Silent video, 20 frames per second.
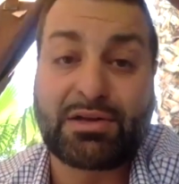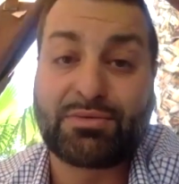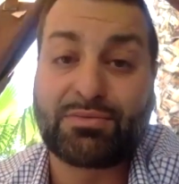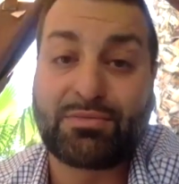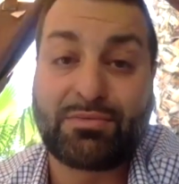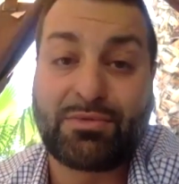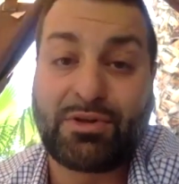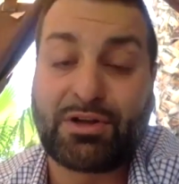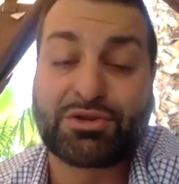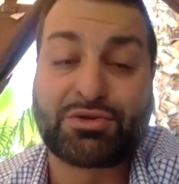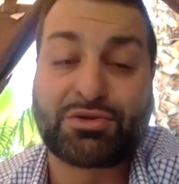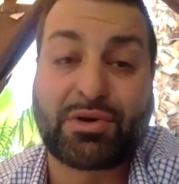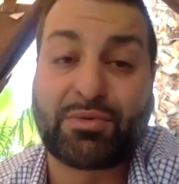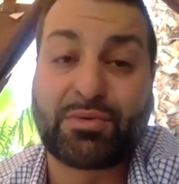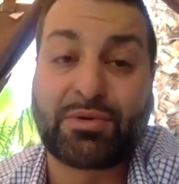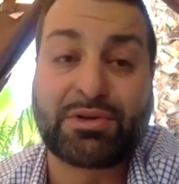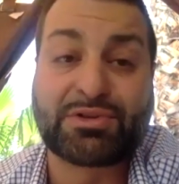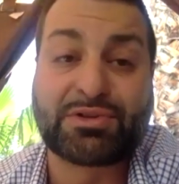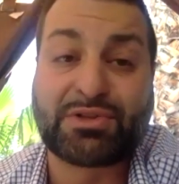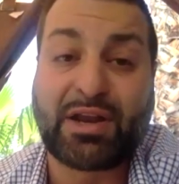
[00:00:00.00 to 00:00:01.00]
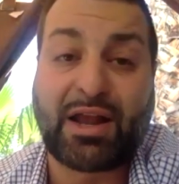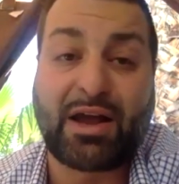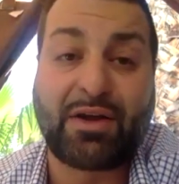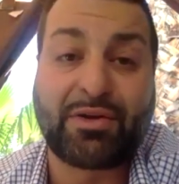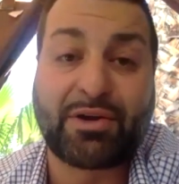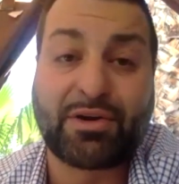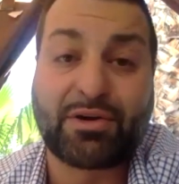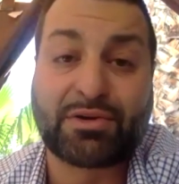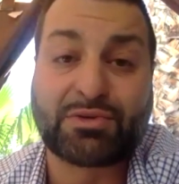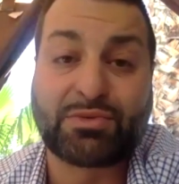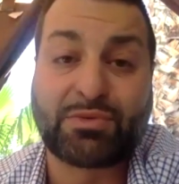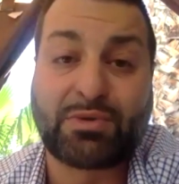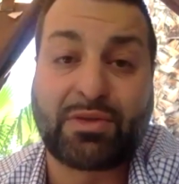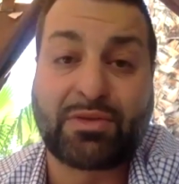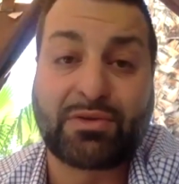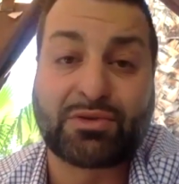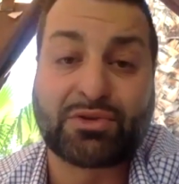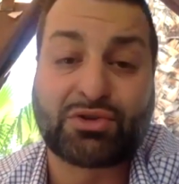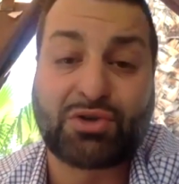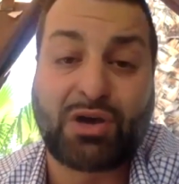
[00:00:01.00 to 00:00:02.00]
Luxury real estate out here is one of
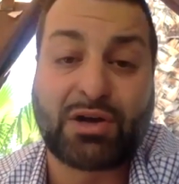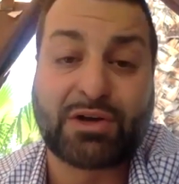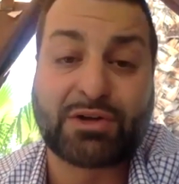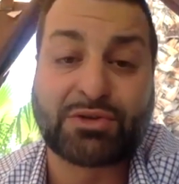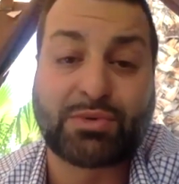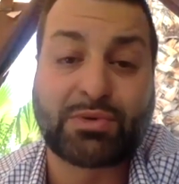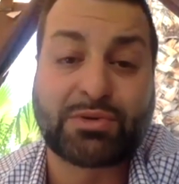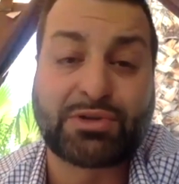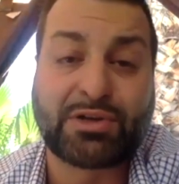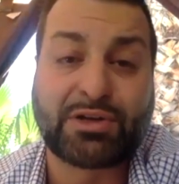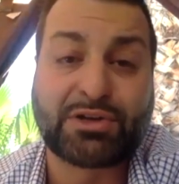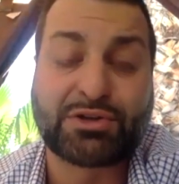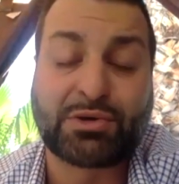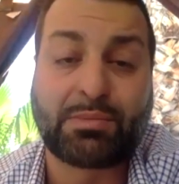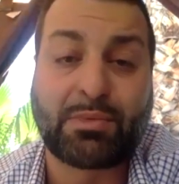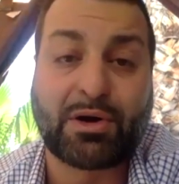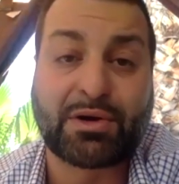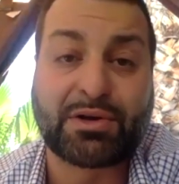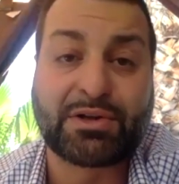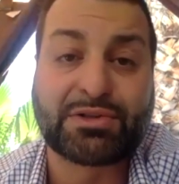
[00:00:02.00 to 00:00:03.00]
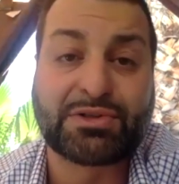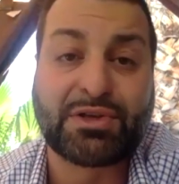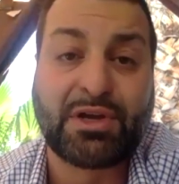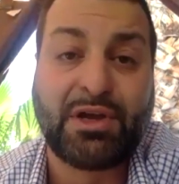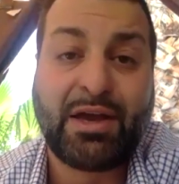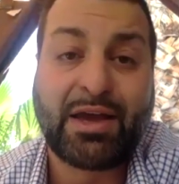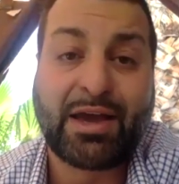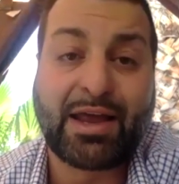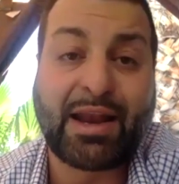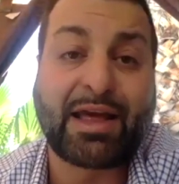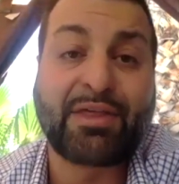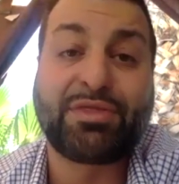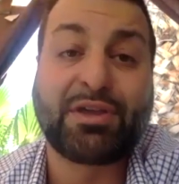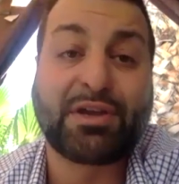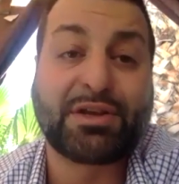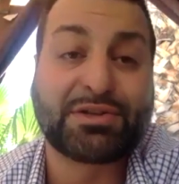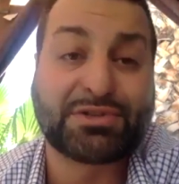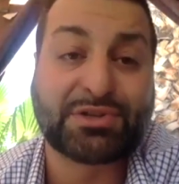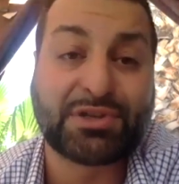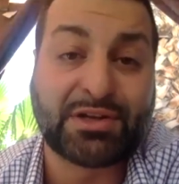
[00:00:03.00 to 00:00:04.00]
the strongest residential markets, and I
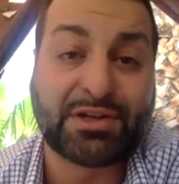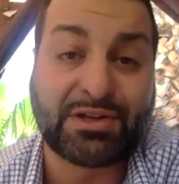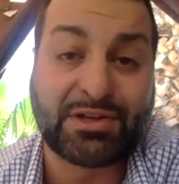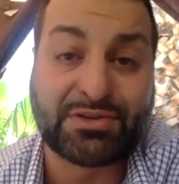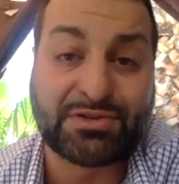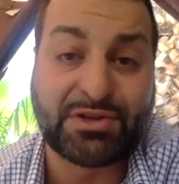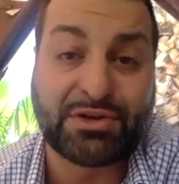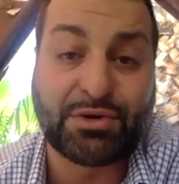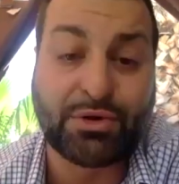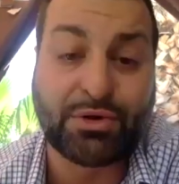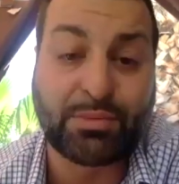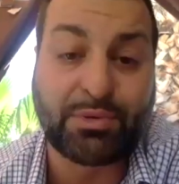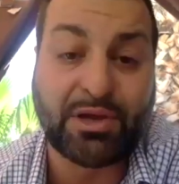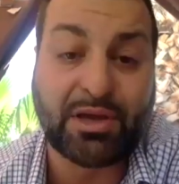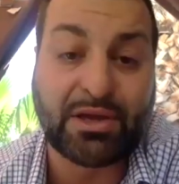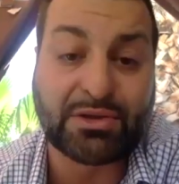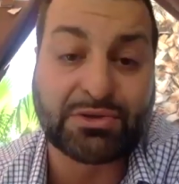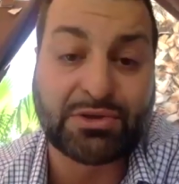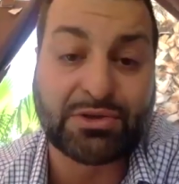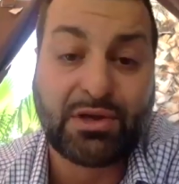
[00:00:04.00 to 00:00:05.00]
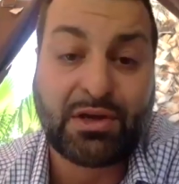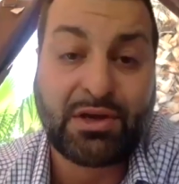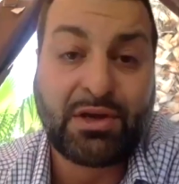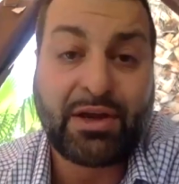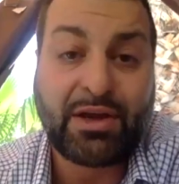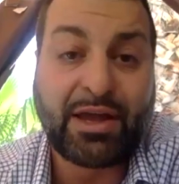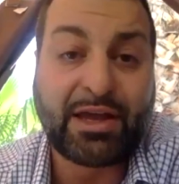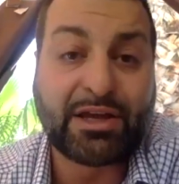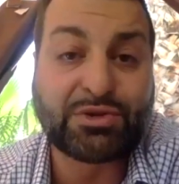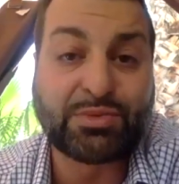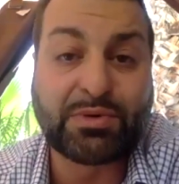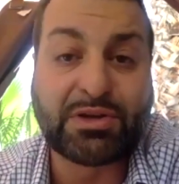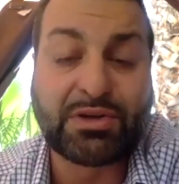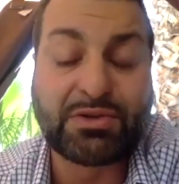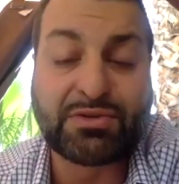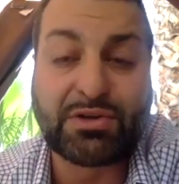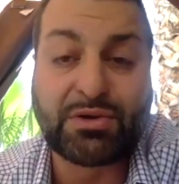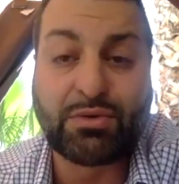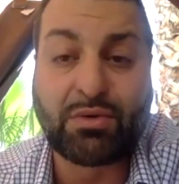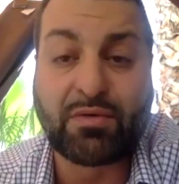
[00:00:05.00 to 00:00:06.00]
think it's going to continue to be as we
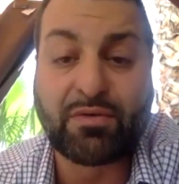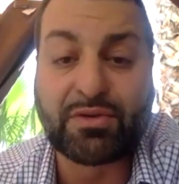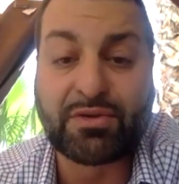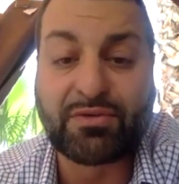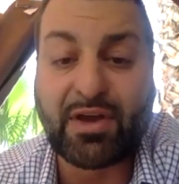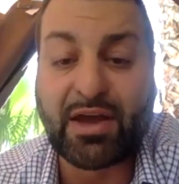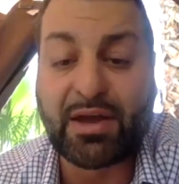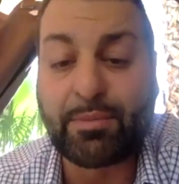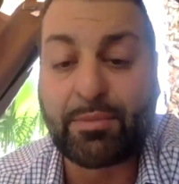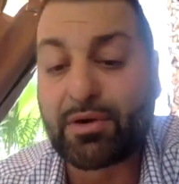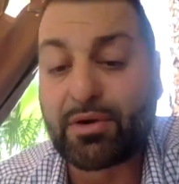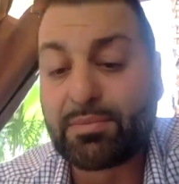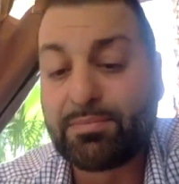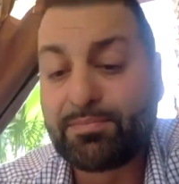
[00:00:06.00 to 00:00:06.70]
continue over the time here.